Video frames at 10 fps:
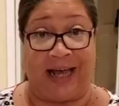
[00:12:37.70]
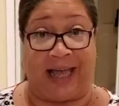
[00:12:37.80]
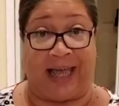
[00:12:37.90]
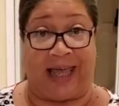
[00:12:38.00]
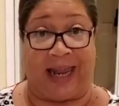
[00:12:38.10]

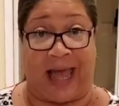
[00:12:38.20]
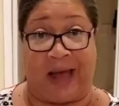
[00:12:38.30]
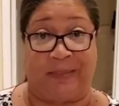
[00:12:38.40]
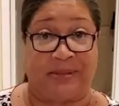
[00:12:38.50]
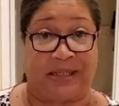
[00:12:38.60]
and
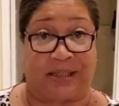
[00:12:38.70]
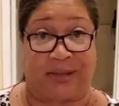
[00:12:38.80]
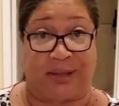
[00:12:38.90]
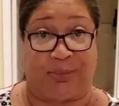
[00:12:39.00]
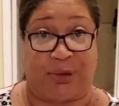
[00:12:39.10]

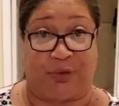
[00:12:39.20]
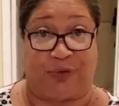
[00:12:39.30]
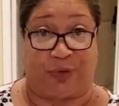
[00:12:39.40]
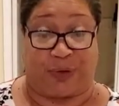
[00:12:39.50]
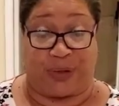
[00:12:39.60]
absolutely
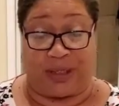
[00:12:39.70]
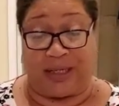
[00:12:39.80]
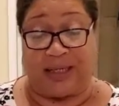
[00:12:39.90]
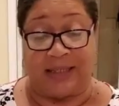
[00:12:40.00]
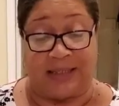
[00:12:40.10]
beautiful.
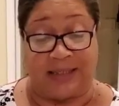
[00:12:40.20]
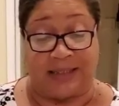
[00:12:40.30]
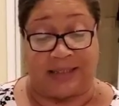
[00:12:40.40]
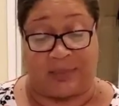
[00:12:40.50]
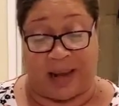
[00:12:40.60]

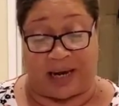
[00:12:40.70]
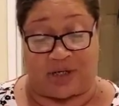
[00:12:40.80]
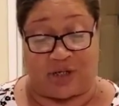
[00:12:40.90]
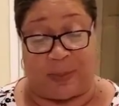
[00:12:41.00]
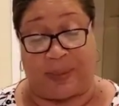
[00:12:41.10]

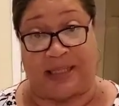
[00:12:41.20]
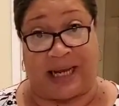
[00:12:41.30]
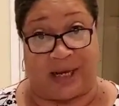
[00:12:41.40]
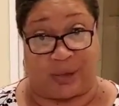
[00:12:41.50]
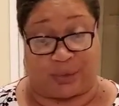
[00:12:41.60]
Smashed
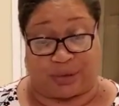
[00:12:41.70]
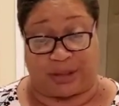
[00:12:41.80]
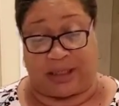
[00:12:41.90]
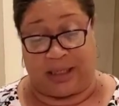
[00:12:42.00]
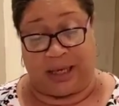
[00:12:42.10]

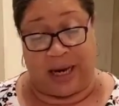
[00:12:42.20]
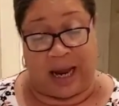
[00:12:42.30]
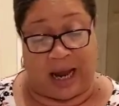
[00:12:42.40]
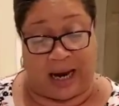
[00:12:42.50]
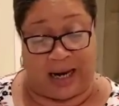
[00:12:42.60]
potatoes.
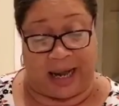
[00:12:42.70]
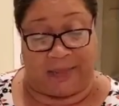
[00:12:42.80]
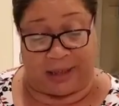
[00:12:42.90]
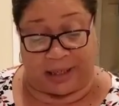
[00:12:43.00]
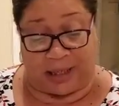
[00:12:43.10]
All right, I'm
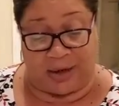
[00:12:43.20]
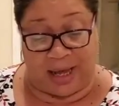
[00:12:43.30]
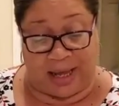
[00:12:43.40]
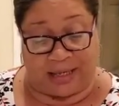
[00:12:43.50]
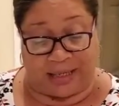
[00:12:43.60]
gonna go
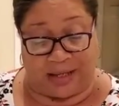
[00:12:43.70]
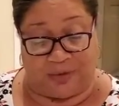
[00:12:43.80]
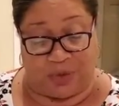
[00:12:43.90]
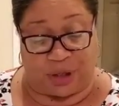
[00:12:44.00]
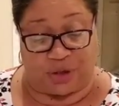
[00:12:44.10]
ahead and give
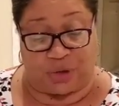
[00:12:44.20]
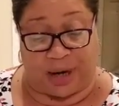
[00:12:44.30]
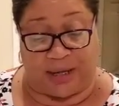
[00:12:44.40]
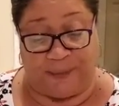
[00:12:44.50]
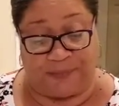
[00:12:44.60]
one a
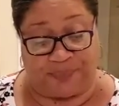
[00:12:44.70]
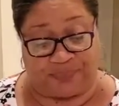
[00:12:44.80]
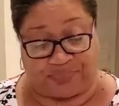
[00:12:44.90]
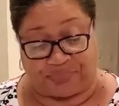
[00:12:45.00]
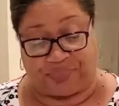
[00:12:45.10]
try.
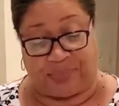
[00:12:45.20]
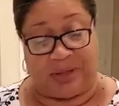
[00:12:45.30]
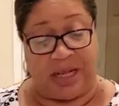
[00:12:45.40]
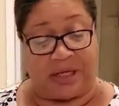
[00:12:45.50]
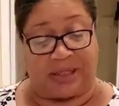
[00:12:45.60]

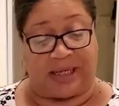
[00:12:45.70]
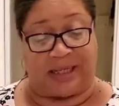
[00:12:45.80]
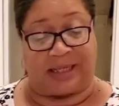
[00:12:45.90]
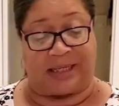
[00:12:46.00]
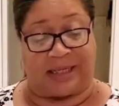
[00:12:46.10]
I'll take
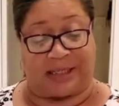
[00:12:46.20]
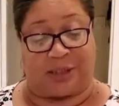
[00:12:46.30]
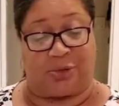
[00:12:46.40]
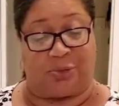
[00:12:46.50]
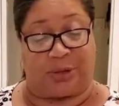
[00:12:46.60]
this nice
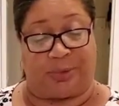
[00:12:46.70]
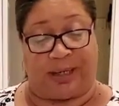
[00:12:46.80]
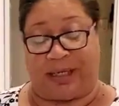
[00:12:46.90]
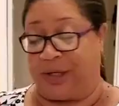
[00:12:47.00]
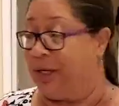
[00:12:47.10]
little one right
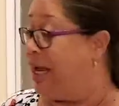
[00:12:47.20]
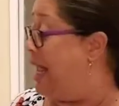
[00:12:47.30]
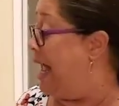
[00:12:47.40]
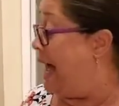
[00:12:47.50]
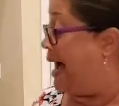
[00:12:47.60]
here.
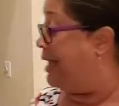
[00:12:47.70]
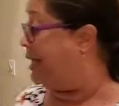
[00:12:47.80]
I